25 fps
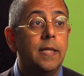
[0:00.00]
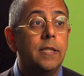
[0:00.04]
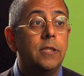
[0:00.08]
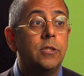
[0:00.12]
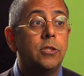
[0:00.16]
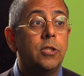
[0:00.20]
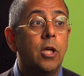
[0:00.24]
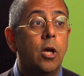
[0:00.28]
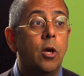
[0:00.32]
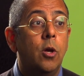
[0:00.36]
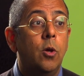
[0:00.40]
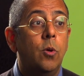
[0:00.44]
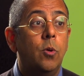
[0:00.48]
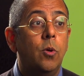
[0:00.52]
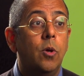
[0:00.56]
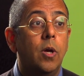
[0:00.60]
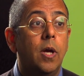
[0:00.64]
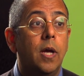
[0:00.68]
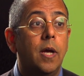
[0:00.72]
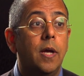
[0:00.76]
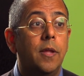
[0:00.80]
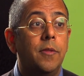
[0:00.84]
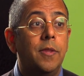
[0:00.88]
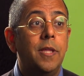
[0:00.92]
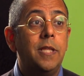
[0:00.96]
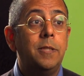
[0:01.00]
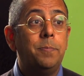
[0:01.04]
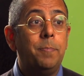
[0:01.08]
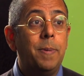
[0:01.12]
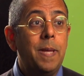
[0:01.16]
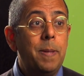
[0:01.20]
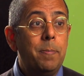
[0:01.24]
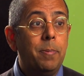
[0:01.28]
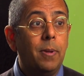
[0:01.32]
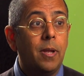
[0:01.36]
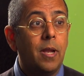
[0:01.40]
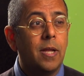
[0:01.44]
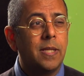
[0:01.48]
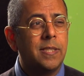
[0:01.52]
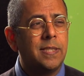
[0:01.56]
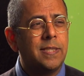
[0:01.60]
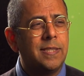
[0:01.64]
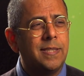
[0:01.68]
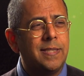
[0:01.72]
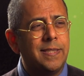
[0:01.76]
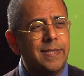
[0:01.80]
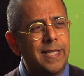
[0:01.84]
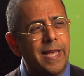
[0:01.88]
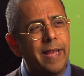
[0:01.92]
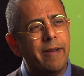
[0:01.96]
So uh, these people are
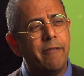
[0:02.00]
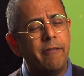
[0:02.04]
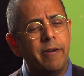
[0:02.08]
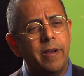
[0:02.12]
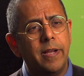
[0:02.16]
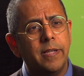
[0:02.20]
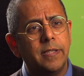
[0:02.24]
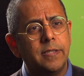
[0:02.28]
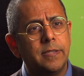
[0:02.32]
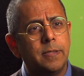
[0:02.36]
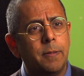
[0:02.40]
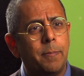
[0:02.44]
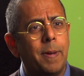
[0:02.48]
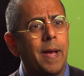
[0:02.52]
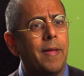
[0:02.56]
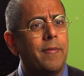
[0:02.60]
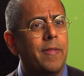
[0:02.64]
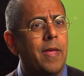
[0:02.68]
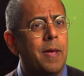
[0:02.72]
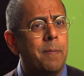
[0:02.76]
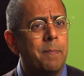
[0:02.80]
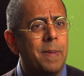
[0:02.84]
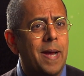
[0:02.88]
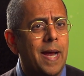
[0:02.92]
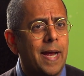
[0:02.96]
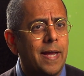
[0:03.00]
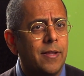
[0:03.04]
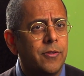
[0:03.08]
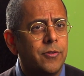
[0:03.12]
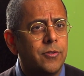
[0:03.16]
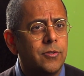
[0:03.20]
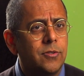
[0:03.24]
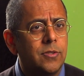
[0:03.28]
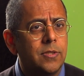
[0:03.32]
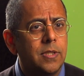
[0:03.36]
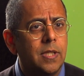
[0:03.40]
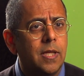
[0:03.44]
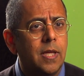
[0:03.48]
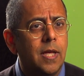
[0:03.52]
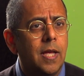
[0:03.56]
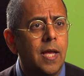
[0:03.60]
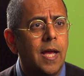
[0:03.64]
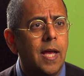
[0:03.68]
serious about their maths.